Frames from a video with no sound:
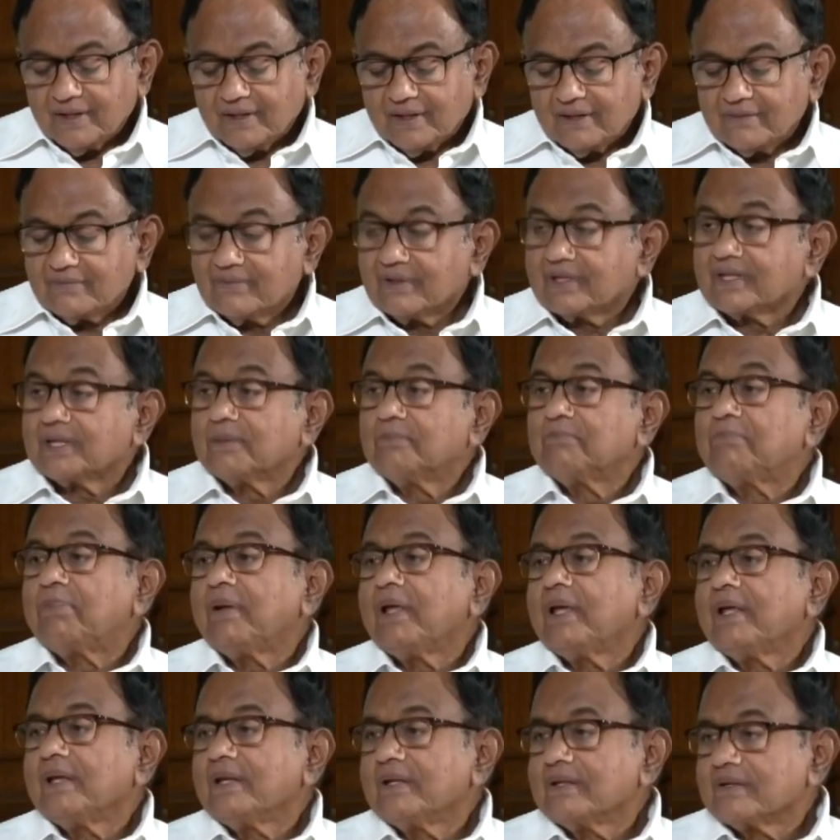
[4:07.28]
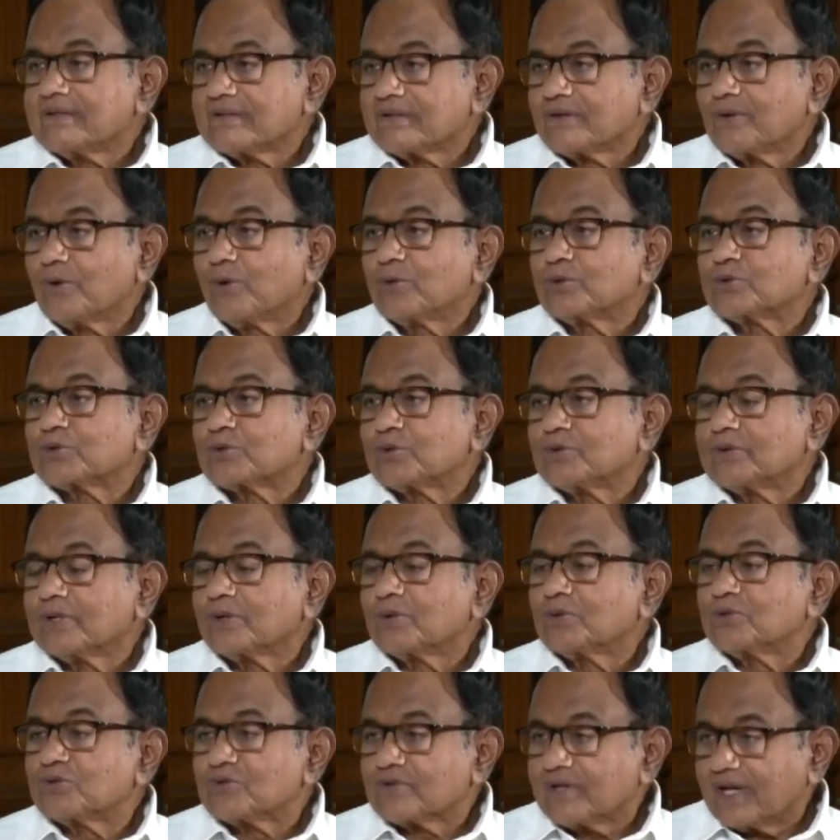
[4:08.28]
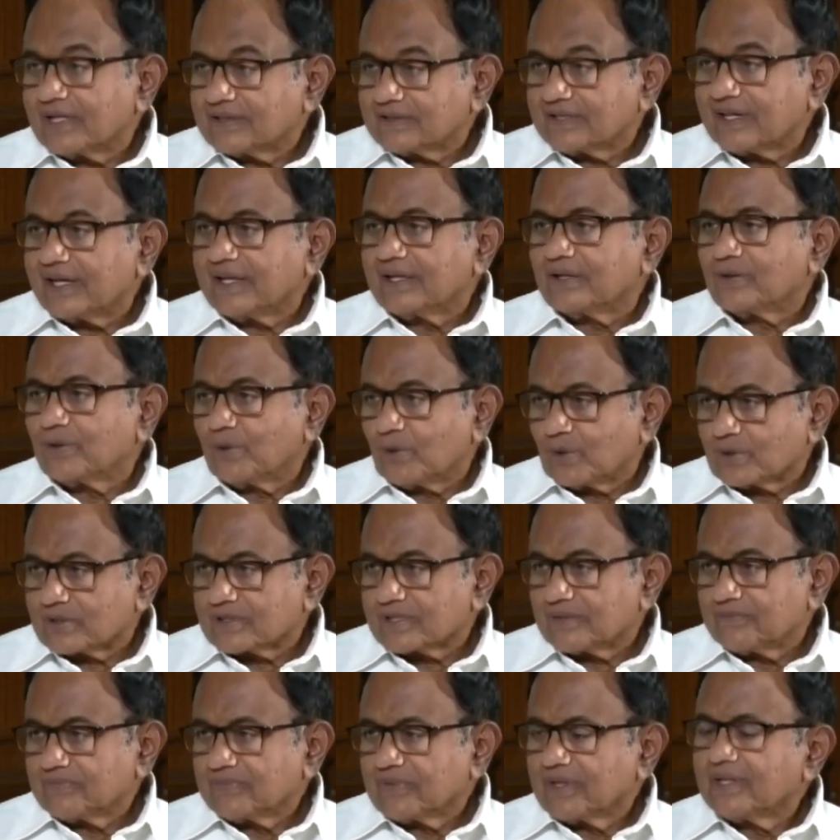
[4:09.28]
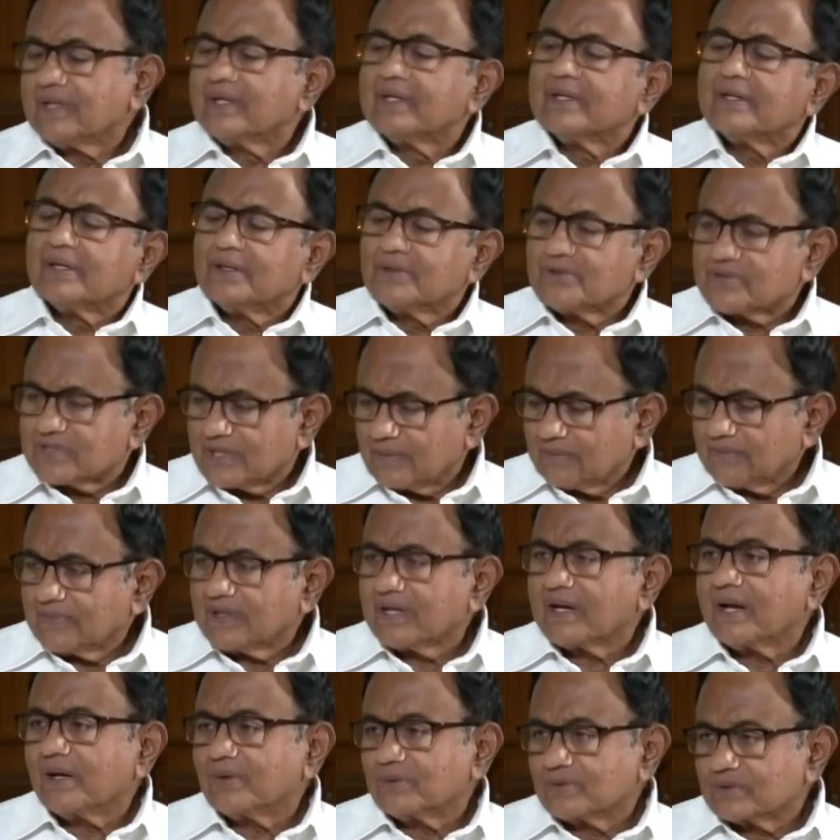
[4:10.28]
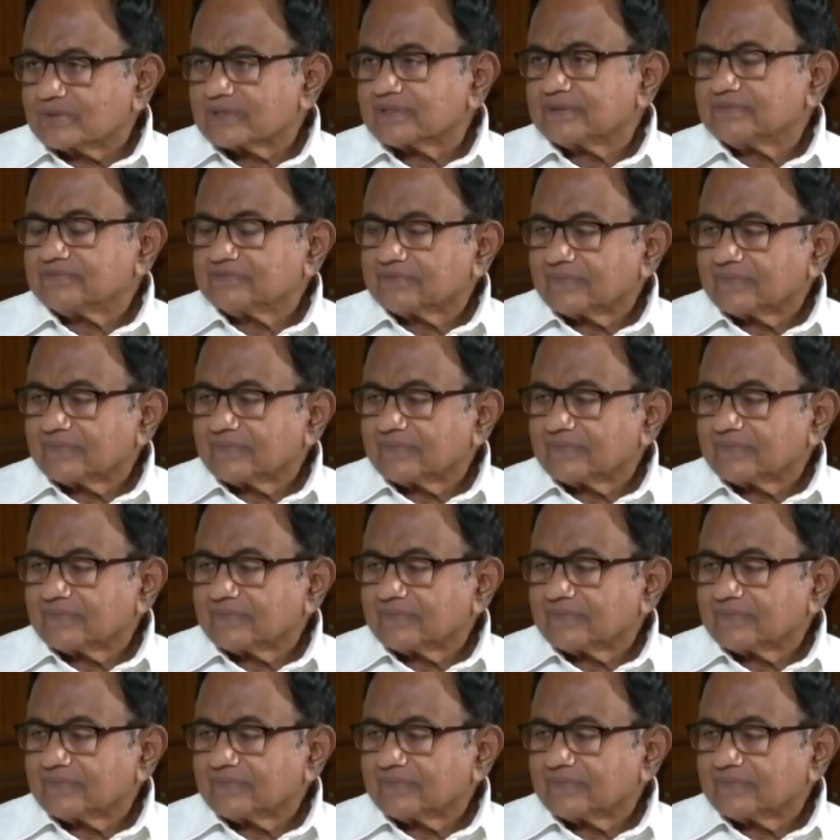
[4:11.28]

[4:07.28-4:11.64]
the complainant goes to the Gujarat High Court on some ground.